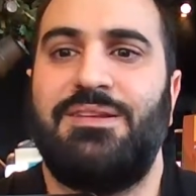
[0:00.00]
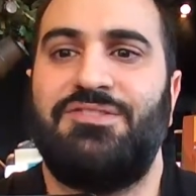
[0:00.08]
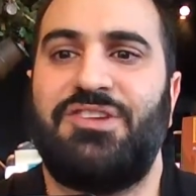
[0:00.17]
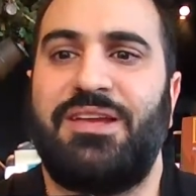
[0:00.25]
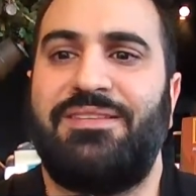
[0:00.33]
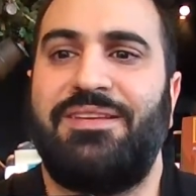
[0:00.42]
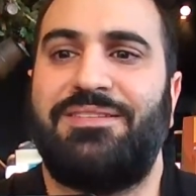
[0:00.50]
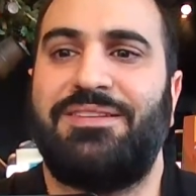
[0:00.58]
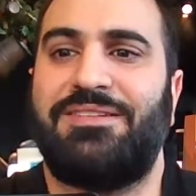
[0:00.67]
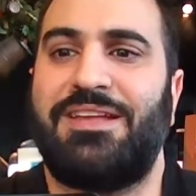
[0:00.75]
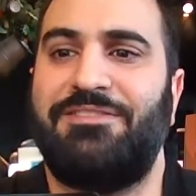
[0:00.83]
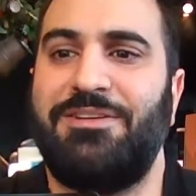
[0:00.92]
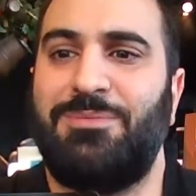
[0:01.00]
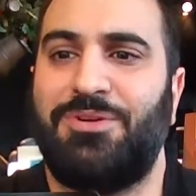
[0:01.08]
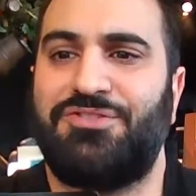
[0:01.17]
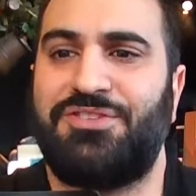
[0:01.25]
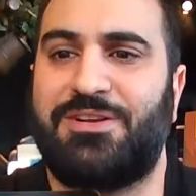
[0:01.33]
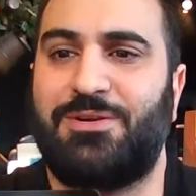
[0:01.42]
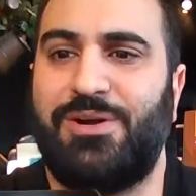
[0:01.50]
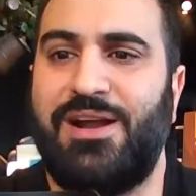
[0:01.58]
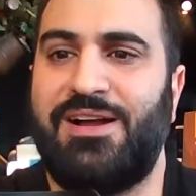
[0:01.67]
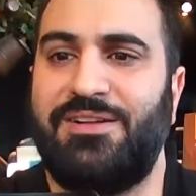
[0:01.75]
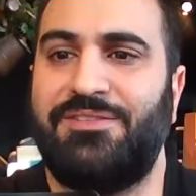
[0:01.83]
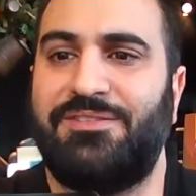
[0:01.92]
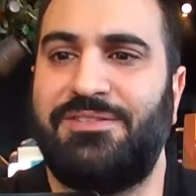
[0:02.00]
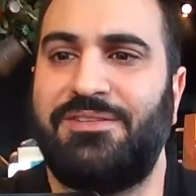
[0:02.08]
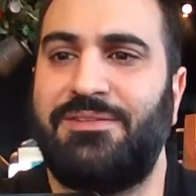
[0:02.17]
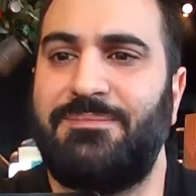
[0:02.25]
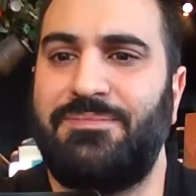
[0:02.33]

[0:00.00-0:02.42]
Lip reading: JT says, have you watched The Crowds?